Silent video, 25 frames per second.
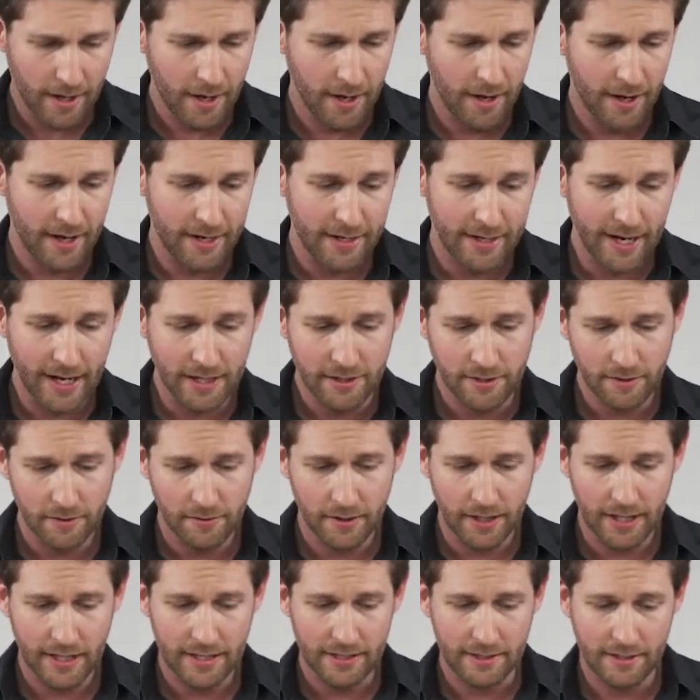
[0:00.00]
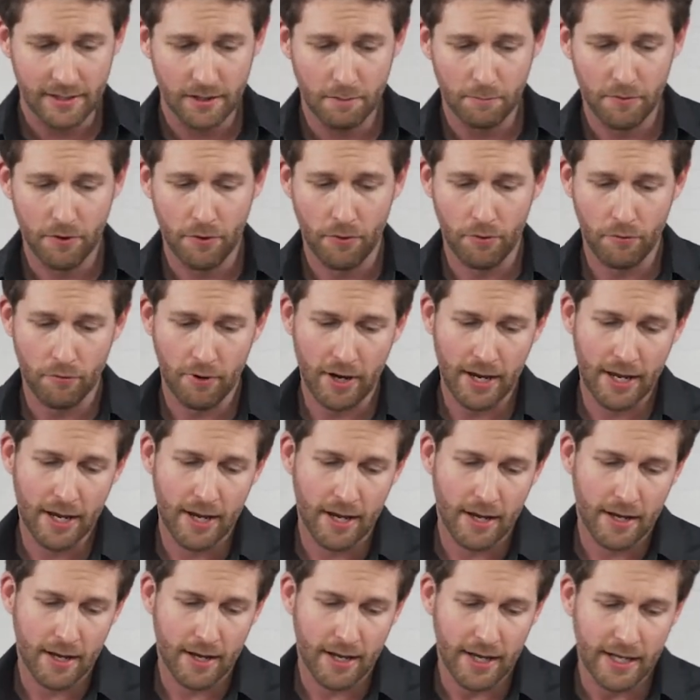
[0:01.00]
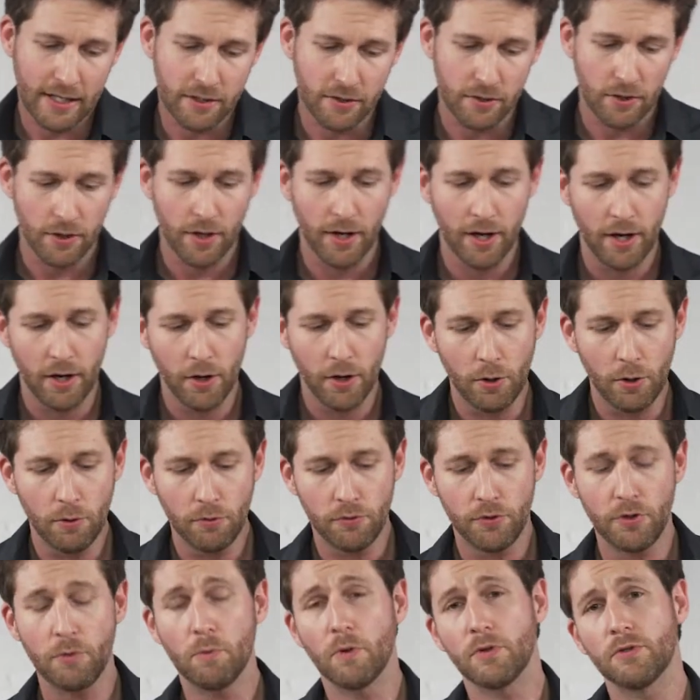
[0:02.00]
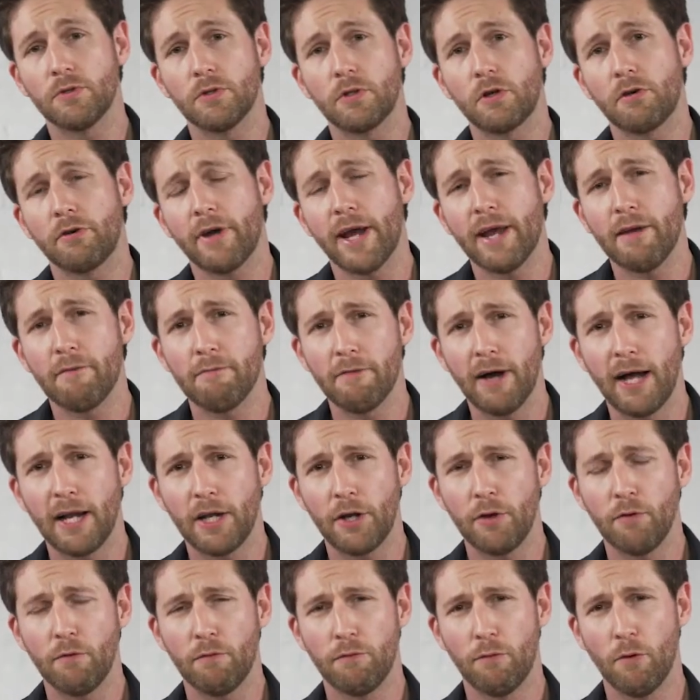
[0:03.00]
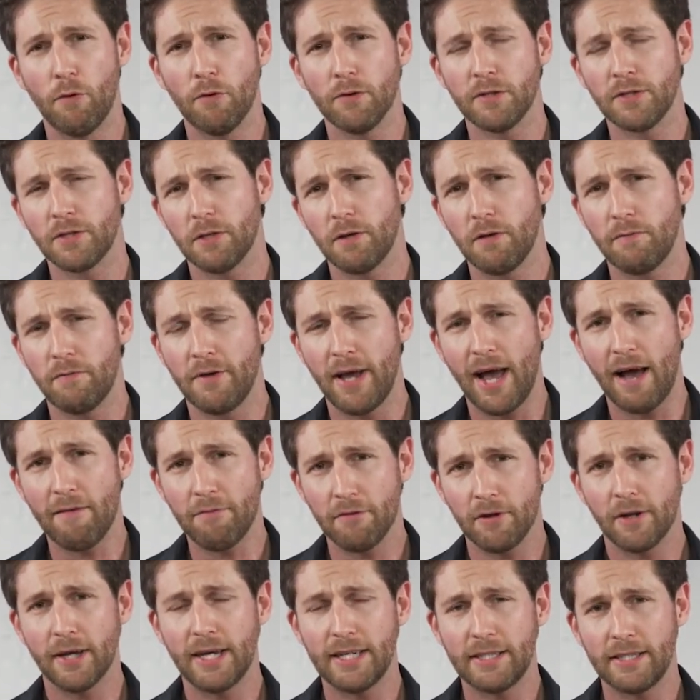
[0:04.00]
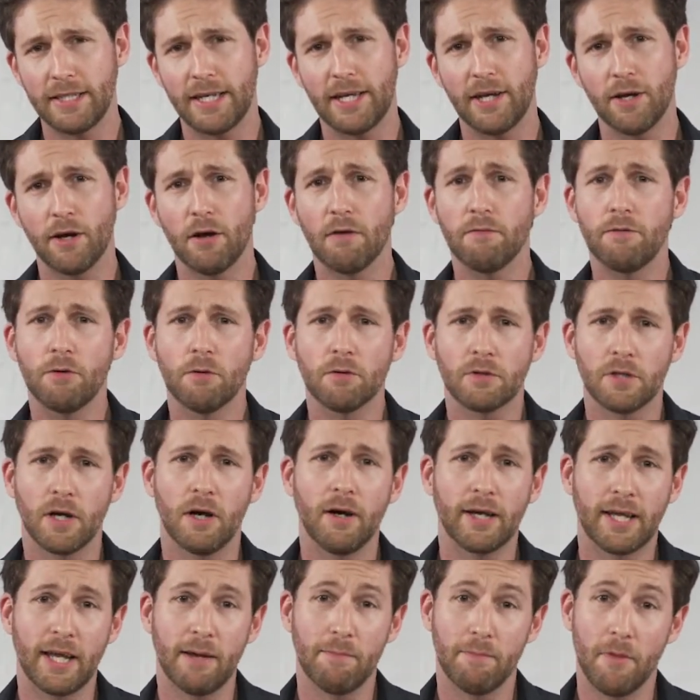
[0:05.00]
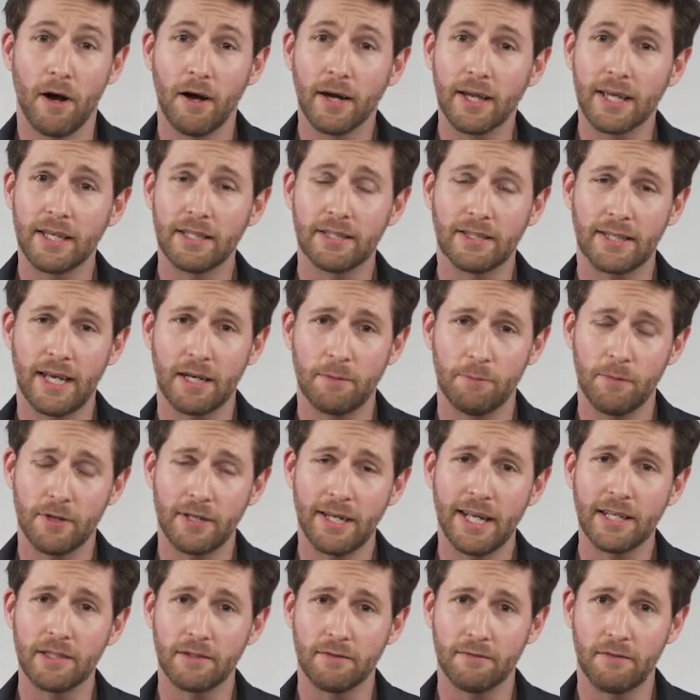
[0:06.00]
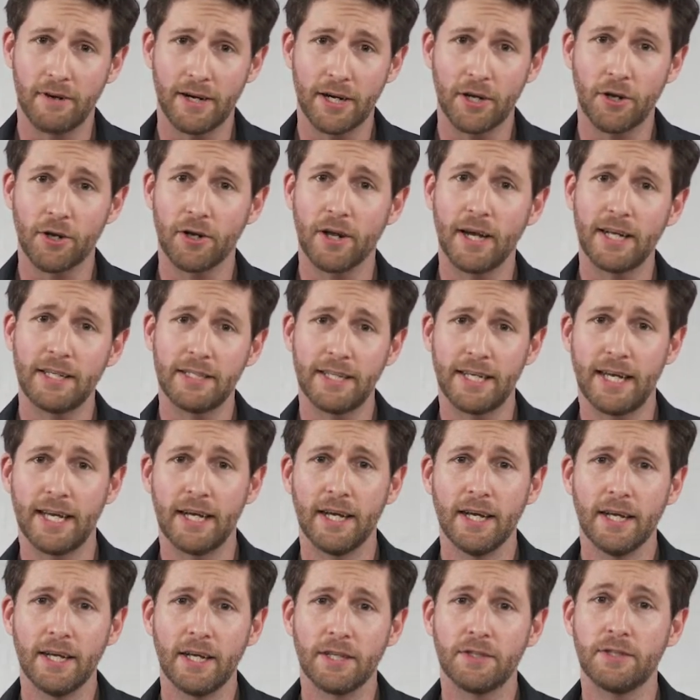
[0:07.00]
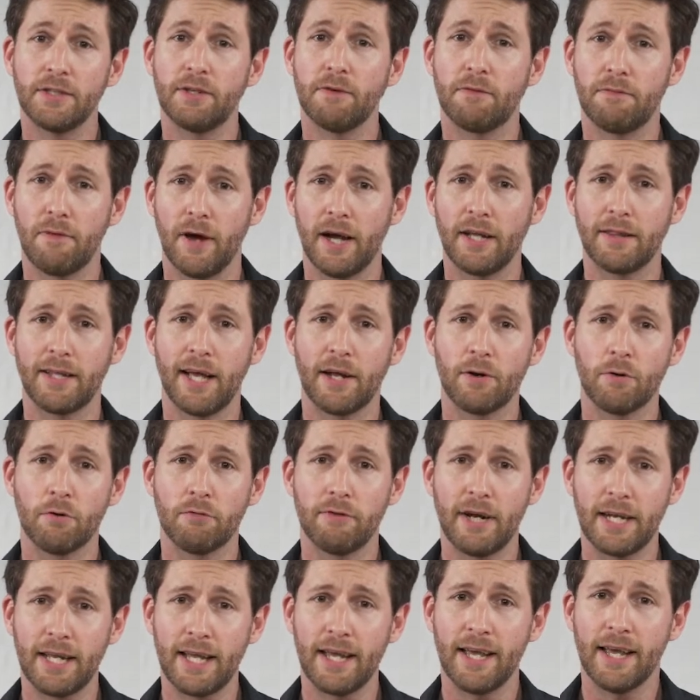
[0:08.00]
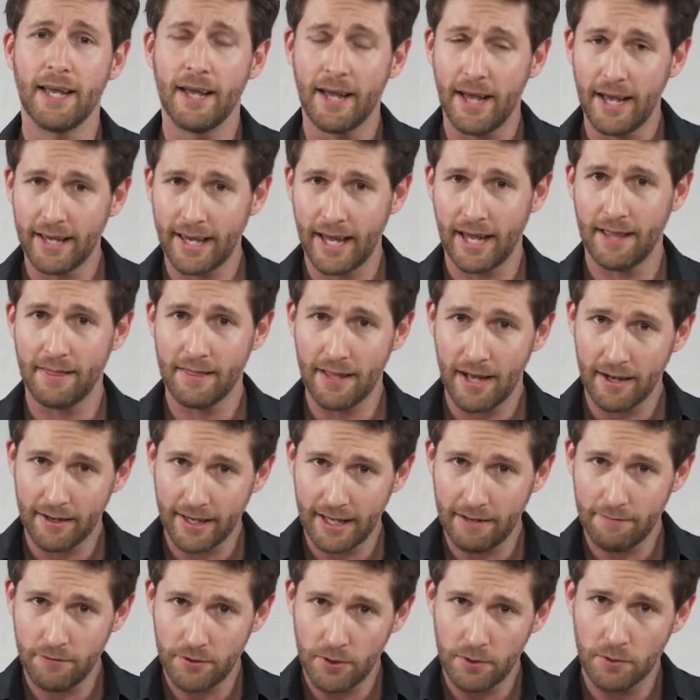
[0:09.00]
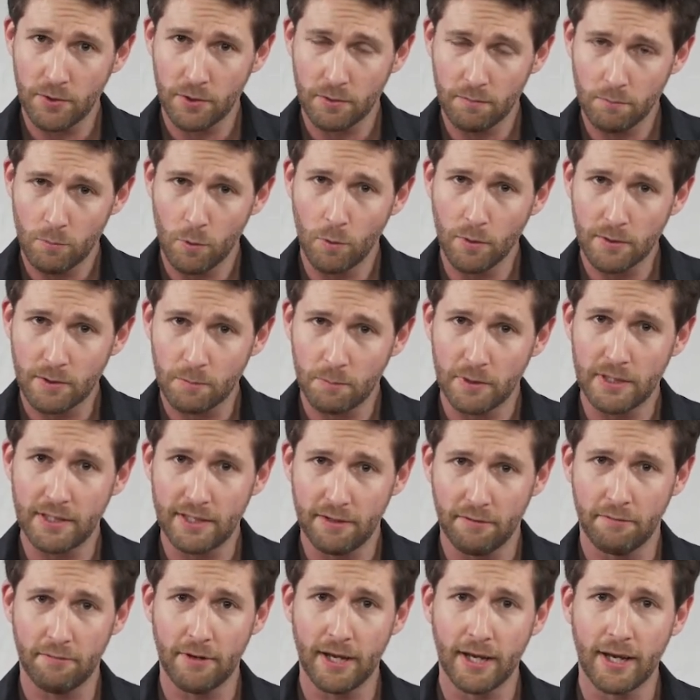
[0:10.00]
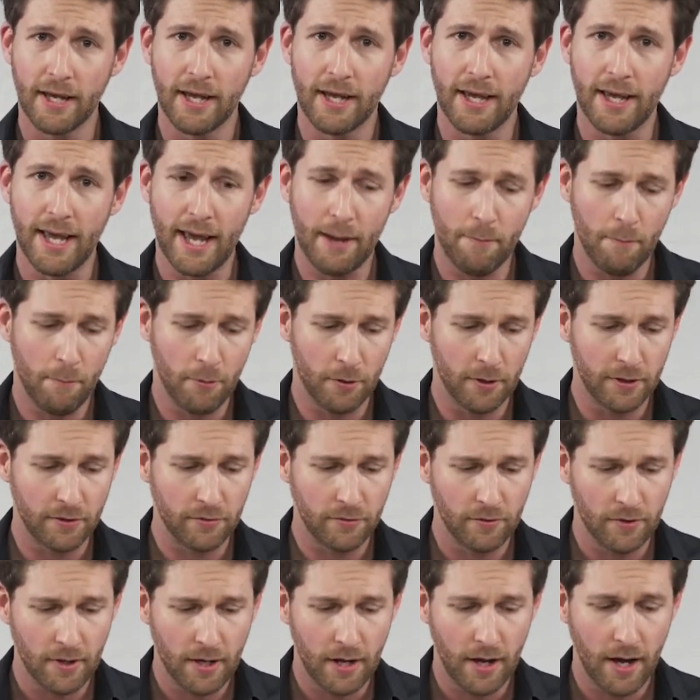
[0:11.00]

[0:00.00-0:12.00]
Next on the list, number 3, is who do you want to create value for? So if you have an idea of your target market segment, it's a very good idea to define that already. Again, that gives you some more specific inputs.